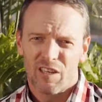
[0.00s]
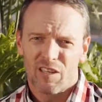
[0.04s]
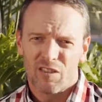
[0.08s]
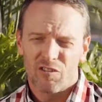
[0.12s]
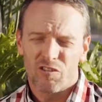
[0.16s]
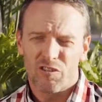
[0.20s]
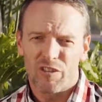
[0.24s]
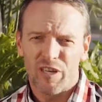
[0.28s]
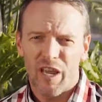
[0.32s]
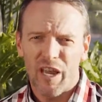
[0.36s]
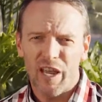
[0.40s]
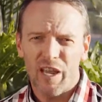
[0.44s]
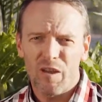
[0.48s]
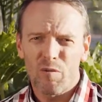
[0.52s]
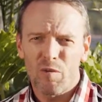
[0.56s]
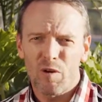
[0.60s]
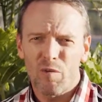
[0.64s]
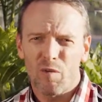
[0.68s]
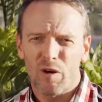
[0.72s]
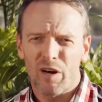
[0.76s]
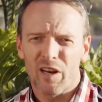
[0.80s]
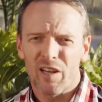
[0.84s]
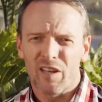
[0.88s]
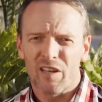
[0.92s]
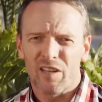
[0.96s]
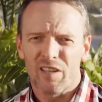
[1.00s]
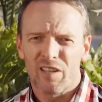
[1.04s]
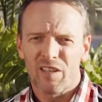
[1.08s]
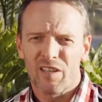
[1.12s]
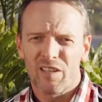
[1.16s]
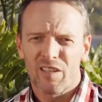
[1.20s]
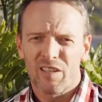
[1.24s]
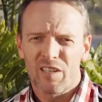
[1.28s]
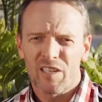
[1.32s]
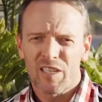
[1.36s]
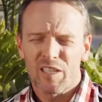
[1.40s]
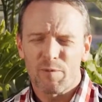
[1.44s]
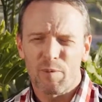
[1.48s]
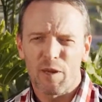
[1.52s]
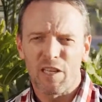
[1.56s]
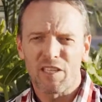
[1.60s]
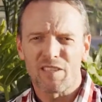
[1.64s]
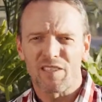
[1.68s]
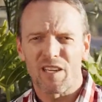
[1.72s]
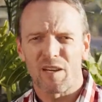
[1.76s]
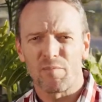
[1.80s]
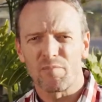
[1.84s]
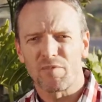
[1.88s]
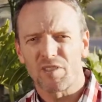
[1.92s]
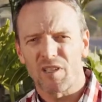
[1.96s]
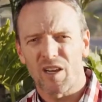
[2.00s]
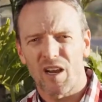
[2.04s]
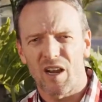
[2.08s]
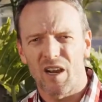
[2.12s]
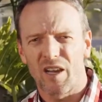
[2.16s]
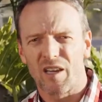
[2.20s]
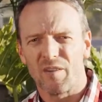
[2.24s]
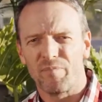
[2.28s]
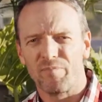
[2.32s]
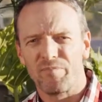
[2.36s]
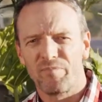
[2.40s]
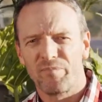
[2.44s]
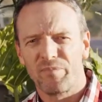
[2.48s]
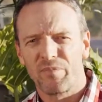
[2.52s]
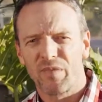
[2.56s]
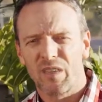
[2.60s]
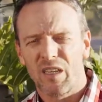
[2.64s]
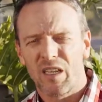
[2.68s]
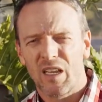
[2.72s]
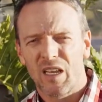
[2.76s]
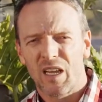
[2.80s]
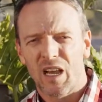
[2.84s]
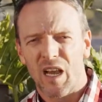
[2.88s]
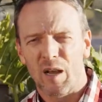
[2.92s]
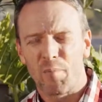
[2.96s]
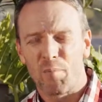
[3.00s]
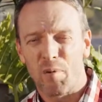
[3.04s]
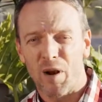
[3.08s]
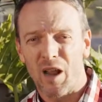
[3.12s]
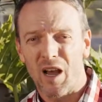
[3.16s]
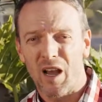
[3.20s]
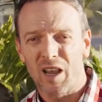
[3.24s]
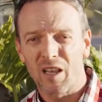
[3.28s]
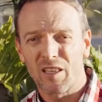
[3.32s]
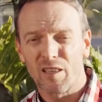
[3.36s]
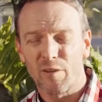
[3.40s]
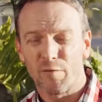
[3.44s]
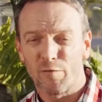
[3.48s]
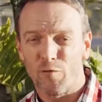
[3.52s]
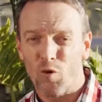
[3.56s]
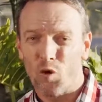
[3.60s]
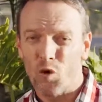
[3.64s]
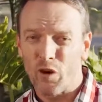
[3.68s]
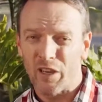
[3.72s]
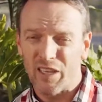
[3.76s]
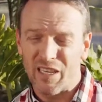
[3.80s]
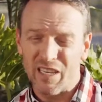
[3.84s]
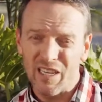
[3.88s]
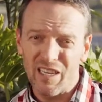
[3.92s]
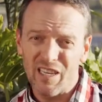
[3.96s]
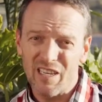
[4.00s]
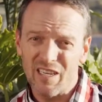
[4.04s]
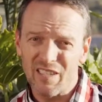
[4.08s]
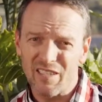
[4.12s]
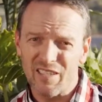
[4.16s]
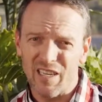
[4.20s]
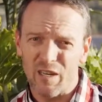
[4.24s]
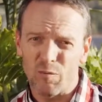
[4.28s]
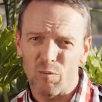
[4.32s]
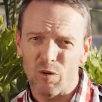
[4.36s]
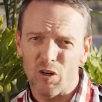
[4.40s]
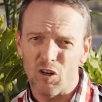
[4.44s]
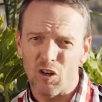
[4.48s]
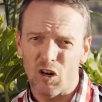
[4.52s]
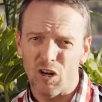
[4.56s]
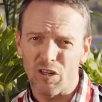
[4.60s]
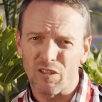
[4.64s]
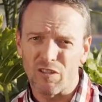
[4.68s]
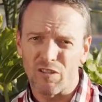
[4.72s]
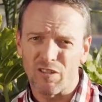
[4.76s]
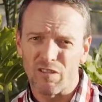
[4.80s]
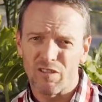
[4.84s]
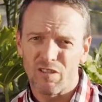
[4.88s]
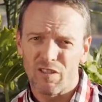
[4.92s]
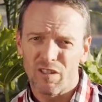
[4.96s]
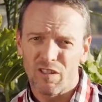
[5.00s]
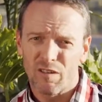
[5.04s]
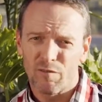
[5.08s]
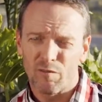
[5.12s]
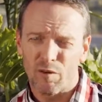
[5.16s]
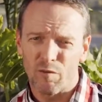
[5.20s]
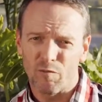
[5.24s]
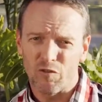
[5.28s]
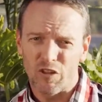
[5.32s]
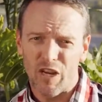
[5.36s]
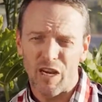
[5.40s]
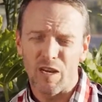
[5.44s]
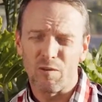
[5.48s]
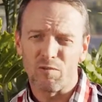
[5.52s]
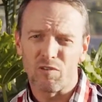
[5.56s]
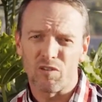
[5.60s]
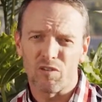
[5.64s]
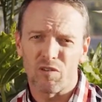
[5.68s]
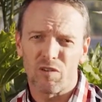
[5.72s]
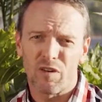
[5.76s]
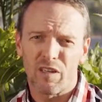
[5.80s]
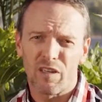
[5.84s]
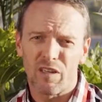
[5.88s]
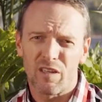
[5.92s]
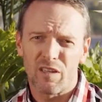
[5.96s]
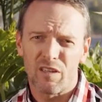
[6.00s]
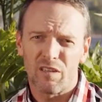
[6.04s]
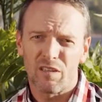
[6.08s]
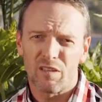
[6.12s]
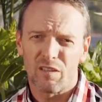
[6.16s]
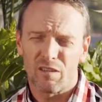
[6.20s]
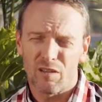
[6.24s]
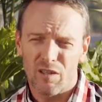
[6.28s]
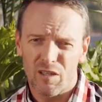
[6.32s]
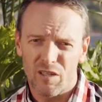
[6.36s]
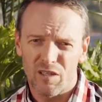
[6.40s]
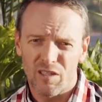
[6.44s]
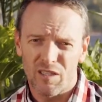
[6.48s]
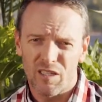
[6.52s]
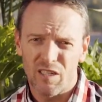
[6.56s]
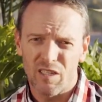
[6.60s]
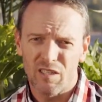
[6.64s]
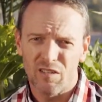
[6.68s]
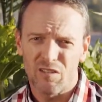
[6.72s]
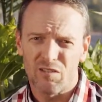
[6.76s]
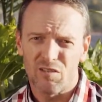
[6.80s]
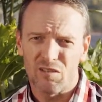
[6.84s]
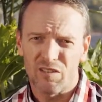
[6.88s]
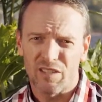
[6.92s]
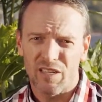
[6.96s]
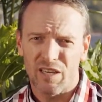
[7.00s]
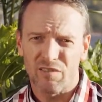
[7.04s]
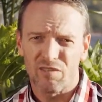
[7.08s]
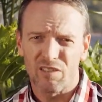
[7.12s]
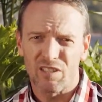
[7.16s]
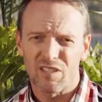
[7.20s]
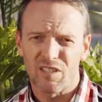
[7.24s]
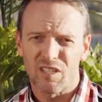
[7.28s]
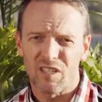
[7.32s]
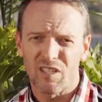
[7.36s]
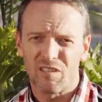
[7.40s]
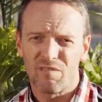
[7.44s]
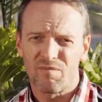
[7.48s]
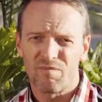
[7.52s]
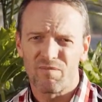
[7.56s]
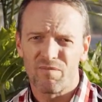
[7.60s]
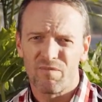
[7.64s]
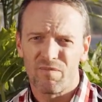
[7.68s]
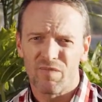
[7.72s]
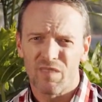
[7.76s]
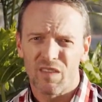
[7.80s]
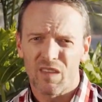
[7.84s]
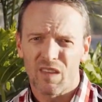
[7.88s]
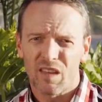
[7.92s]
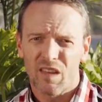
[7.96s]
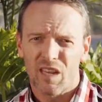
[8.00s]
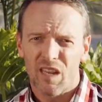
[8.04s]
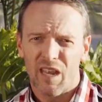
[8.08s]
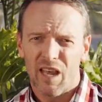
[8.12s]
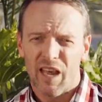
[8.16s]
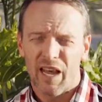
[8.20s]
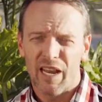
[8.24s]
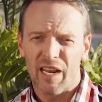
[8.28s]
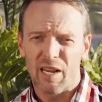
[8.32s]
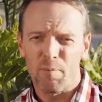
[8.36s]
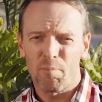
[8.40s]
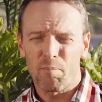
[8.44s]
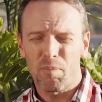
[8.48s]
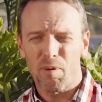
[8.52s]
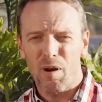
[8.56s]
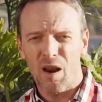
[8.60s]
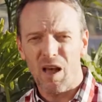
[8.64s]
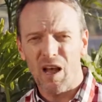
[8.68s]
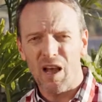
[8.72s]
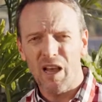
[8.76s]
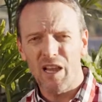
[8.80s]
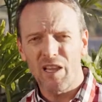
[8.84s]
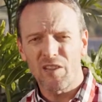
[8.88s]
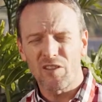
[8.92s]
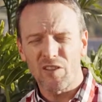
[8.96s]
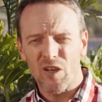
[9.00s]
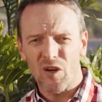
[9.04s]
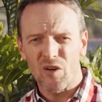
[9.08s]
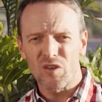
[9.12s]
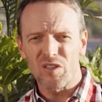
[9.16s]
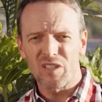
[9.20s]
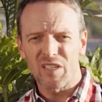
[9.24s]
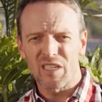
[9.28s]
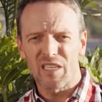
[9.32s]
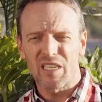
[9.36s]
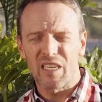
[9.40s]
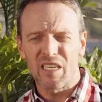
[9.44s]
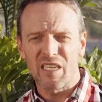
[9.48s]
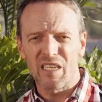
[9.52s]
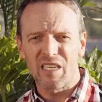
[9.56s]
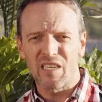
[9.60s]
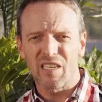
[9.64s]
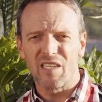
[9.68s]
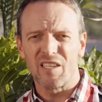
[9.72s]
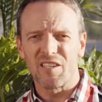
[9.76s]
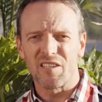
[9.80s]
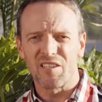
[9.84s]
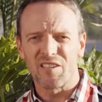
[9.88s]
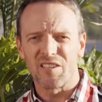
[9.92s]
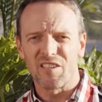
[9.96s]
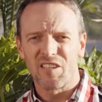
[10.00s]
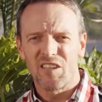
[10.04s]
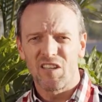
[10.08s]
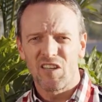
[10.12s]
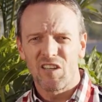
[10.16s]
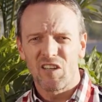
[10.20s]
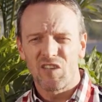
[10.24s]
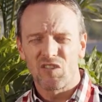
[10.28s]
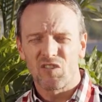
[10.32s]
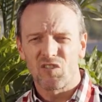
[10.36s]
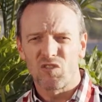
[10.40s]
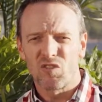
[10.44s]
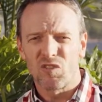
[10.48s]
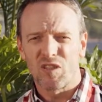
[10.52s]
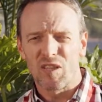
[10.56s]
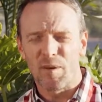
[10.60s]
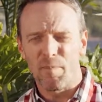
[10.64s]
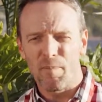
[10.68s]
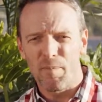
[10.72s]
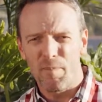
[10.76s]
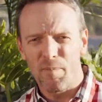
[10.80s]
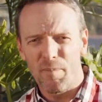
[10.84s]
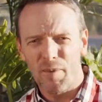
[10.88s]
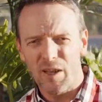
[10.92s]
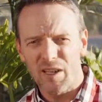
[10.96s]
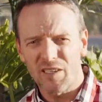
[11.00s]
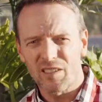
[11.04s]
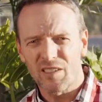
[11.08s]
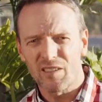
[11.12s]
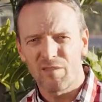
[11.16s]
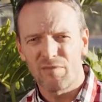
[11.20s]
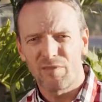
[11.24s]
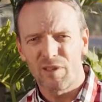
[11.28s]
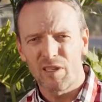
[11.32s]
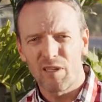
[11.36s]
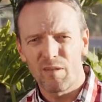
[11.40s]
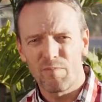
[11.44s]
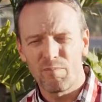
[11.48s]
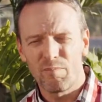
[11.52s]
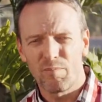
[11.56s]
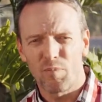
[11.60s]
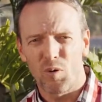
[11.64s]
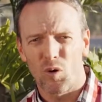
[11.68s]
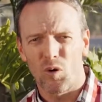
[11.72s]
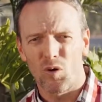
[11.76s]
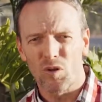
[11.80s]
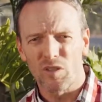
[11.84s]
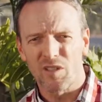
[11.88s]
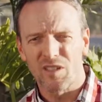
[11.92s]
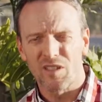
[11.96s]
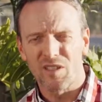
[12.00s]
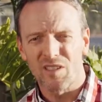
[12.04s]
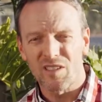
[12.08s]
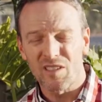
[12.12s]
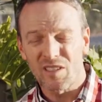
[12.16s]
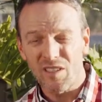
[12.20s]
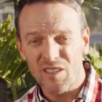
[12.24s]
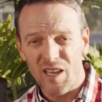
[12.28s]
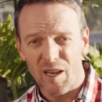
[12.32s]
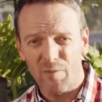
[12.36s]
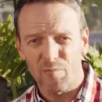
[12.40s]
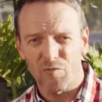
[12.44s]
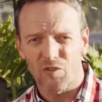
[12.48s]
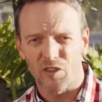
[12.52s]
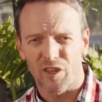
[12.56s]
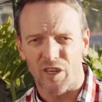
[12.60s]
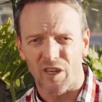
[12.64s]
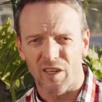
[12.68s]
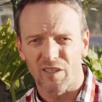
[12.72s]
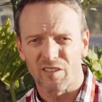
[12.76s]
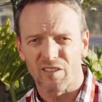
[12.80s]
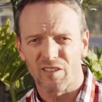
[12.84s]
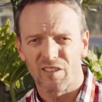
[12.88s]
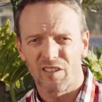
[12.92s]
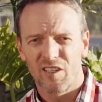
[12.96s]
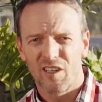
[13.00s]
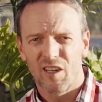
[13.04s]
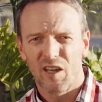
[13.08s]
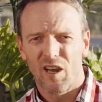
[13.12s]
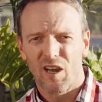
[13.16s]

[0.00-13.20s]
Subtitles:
Today we want to spend some time applying the 4 keys that we got from James 3:13 to 17, and apply those keys to the massively important subject